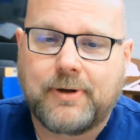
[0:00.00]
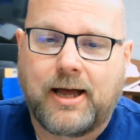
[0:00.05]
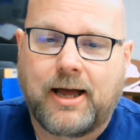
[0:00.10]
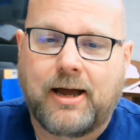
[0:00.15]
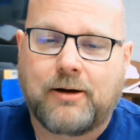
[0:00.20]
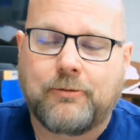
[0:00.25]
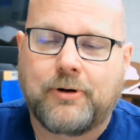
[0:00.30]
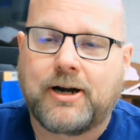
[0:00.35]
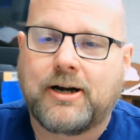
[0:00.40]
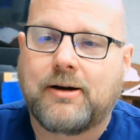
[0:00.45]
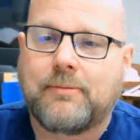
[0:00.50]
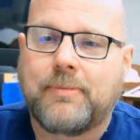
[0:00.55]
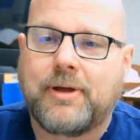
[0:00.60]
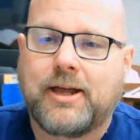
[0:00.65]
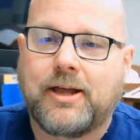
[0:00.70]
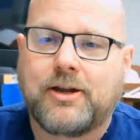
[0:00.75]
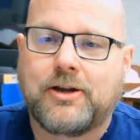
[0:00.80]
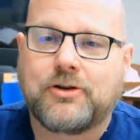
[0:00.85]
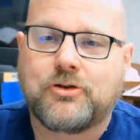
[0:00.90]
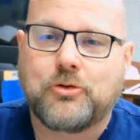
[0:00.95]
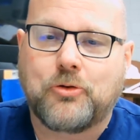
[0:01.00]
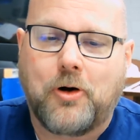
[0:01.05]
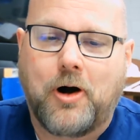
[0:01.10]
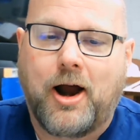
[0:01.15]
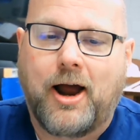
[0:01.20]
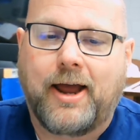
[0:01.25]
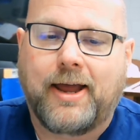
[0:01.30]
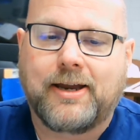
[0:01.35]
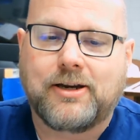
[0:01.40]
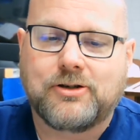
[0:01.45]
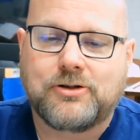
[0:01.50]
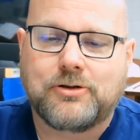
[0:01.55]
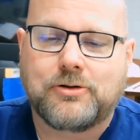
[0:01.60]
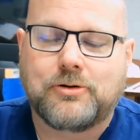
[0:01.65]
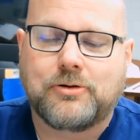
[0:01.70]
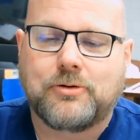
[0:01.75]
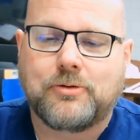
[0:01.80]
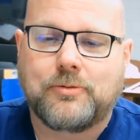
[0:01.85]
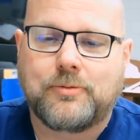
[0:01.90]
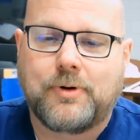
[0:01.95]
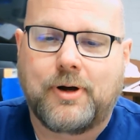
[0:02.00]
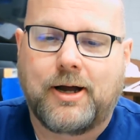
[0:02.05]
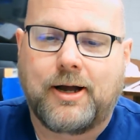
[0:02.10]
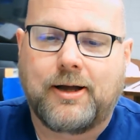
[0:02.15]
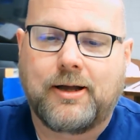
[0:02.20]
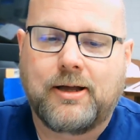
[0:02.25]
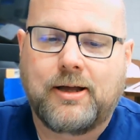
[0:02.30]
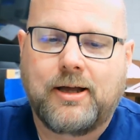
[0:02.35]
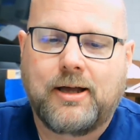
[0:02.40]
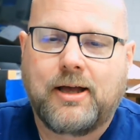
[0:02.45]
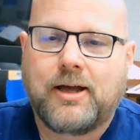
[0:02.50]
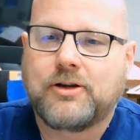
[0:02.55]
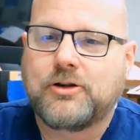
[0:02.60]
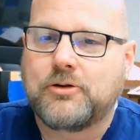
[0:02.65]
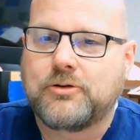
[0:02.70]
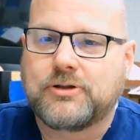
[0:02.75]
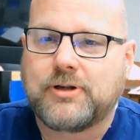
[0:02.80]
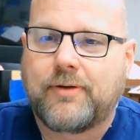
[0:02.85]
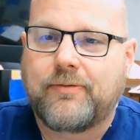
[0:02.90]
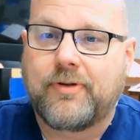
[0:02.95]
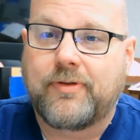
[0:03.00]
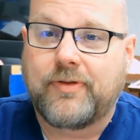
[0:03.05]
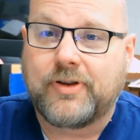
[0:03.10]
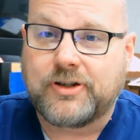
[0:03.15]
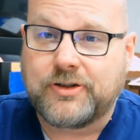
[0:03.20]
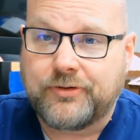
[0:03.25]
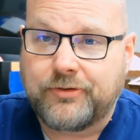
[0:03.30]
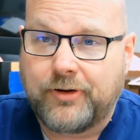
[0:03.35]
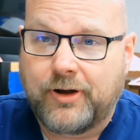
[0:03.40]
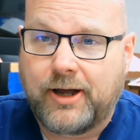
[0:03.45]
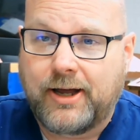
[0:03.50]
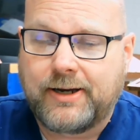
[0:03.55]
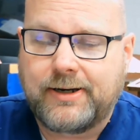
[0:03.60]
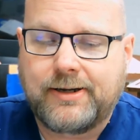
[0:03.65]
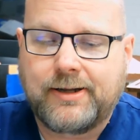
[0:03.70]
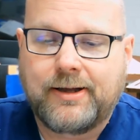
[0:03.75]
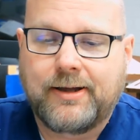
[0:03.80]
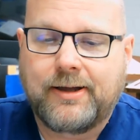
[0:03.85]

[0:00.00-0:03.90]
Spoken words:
I recommend trying to do something that's fun,